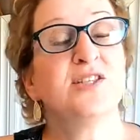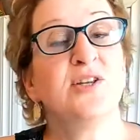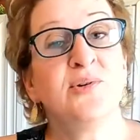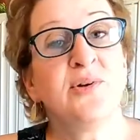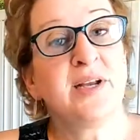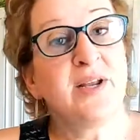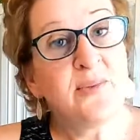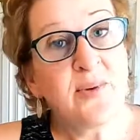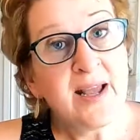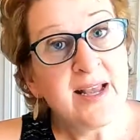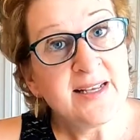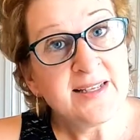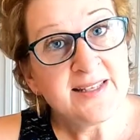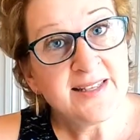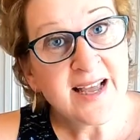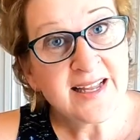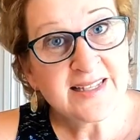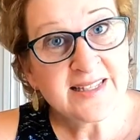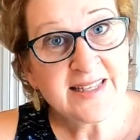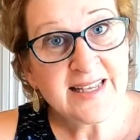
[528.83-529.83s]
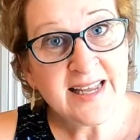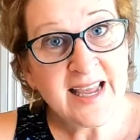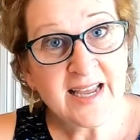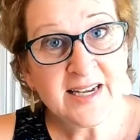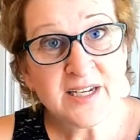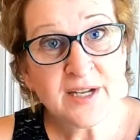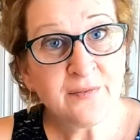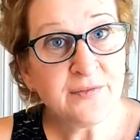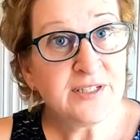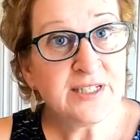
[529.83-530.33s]
anyways, that's the
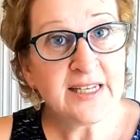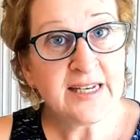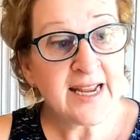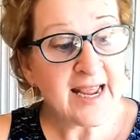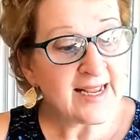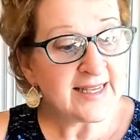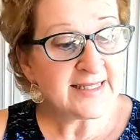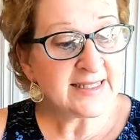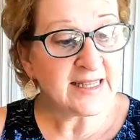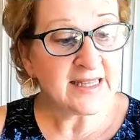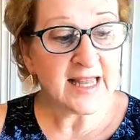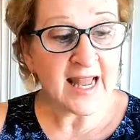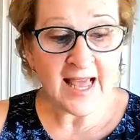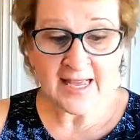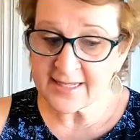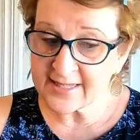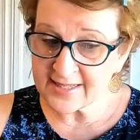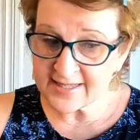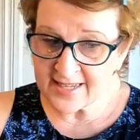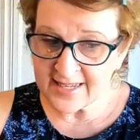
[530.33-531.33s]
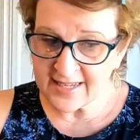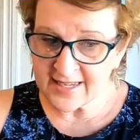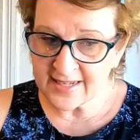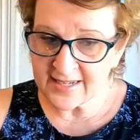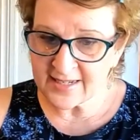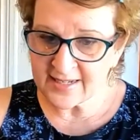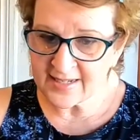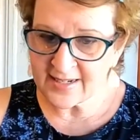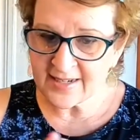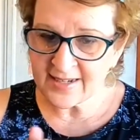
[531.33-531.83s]
end of today's
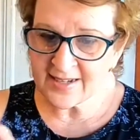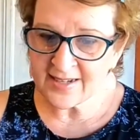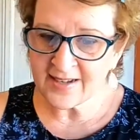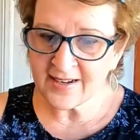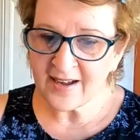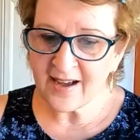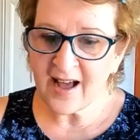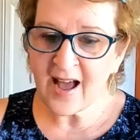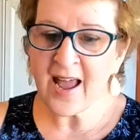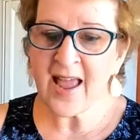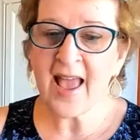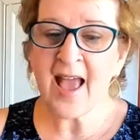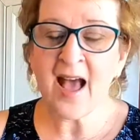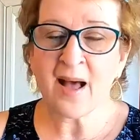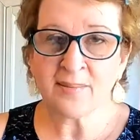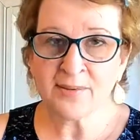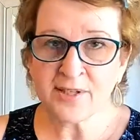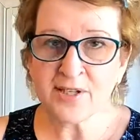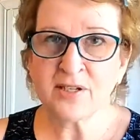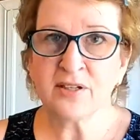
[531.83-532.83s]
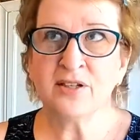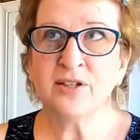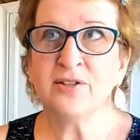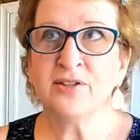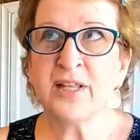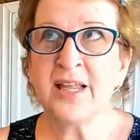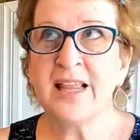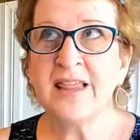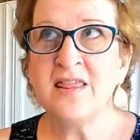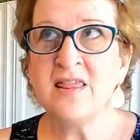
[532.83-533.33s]
lesson. I
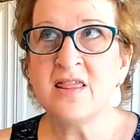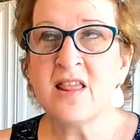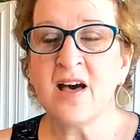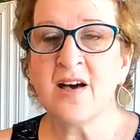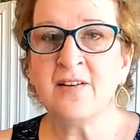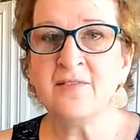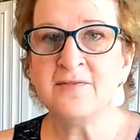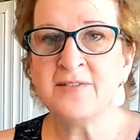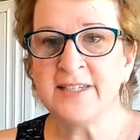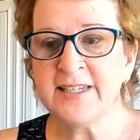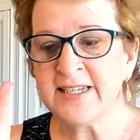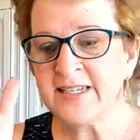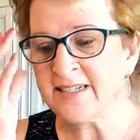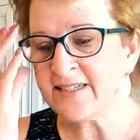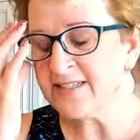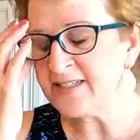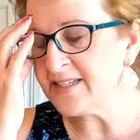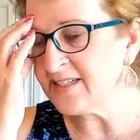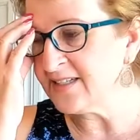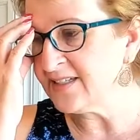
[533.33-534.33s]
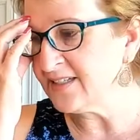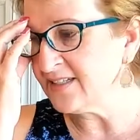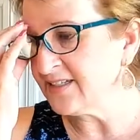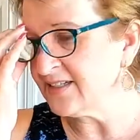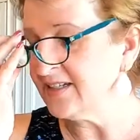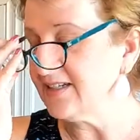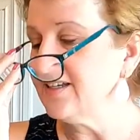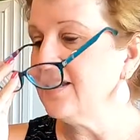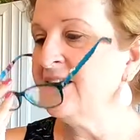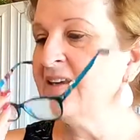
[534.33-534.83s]
absolutely loved it.
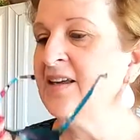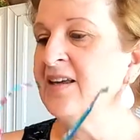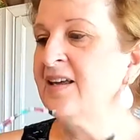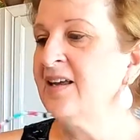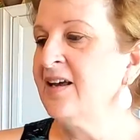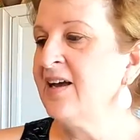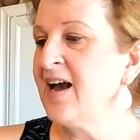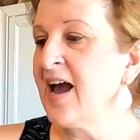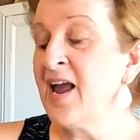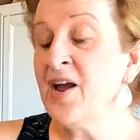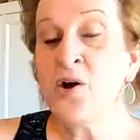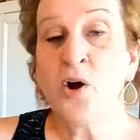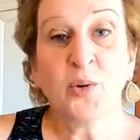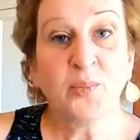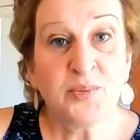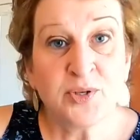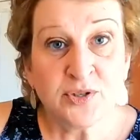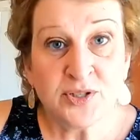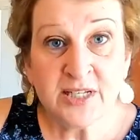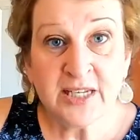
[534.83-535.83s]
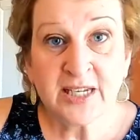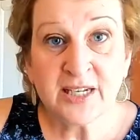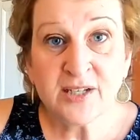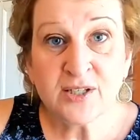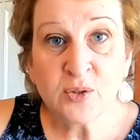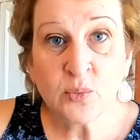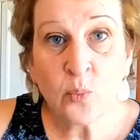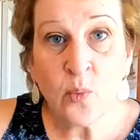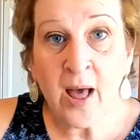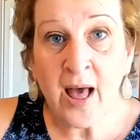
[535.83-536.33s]
I hope you did
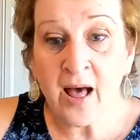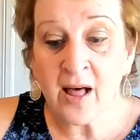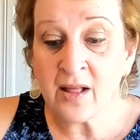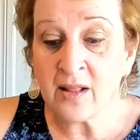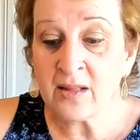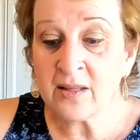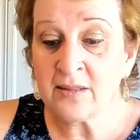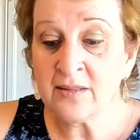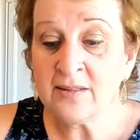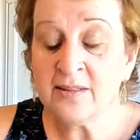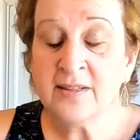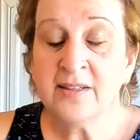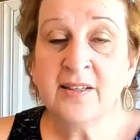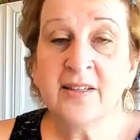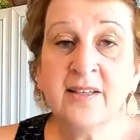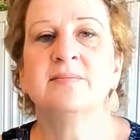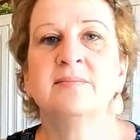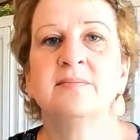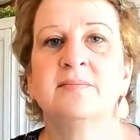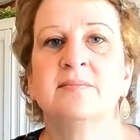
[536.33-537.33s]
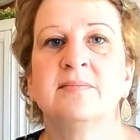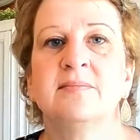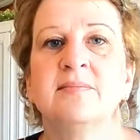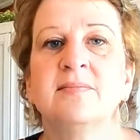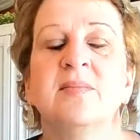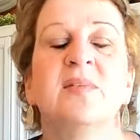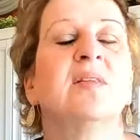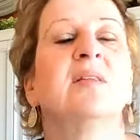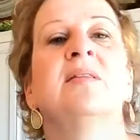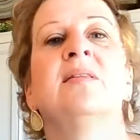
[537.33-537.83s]
as well.
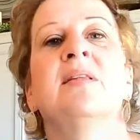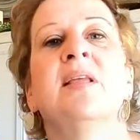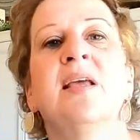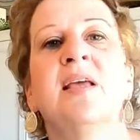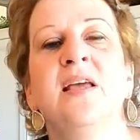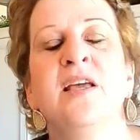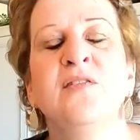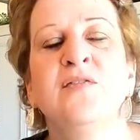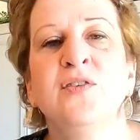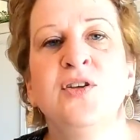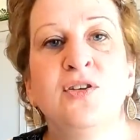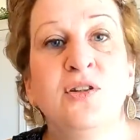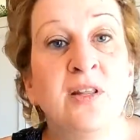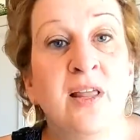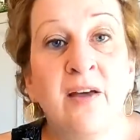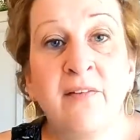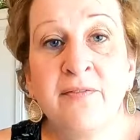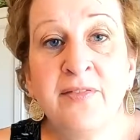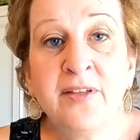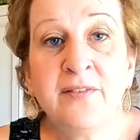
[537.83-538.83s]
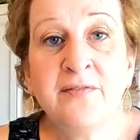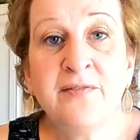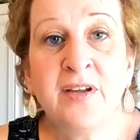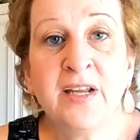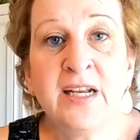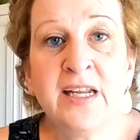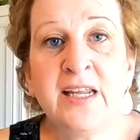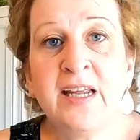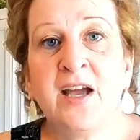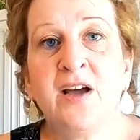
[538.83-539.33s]
If you loved the
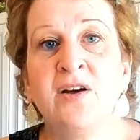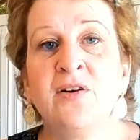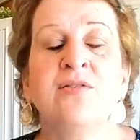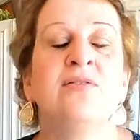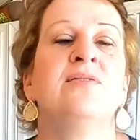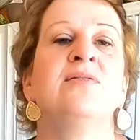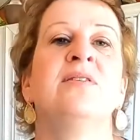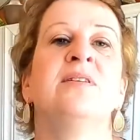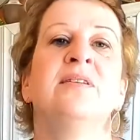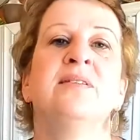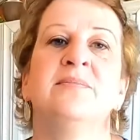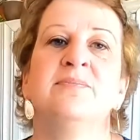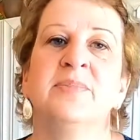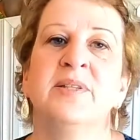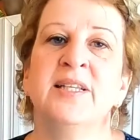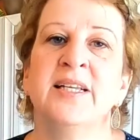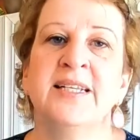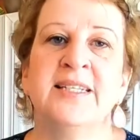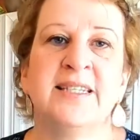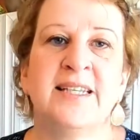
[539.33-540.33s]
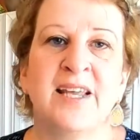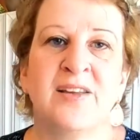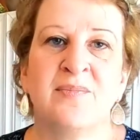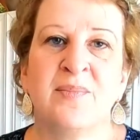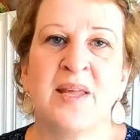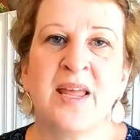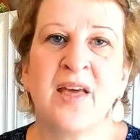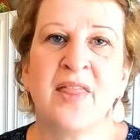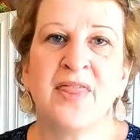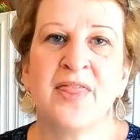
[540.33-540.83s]
video, please give
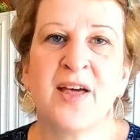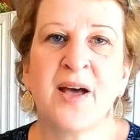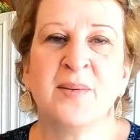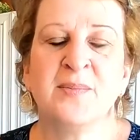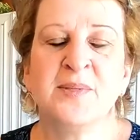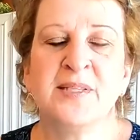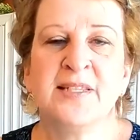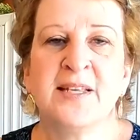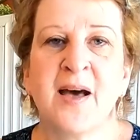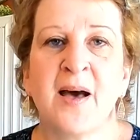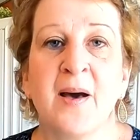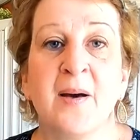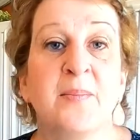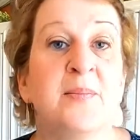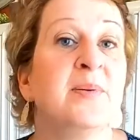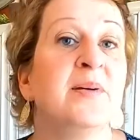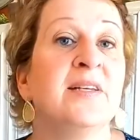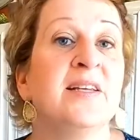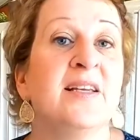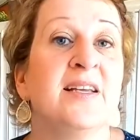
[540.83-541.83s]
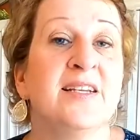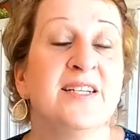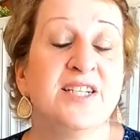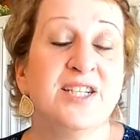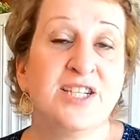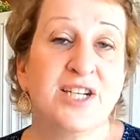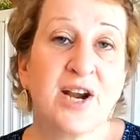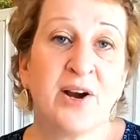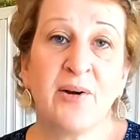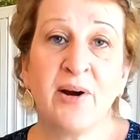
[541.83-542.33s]
me a thumbs up,
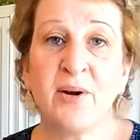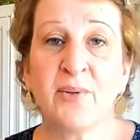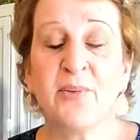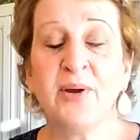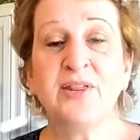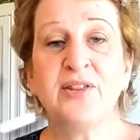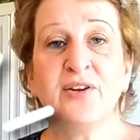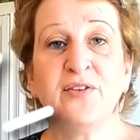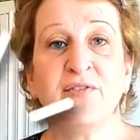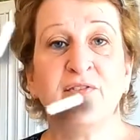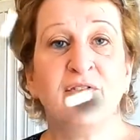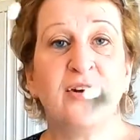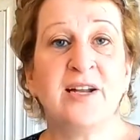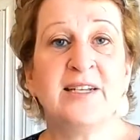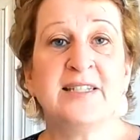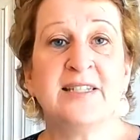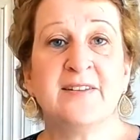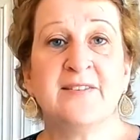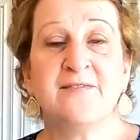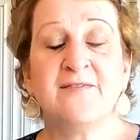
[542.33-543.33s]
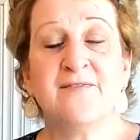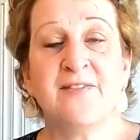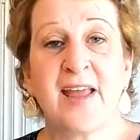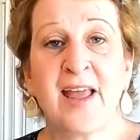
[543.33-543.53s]
share it with your friends and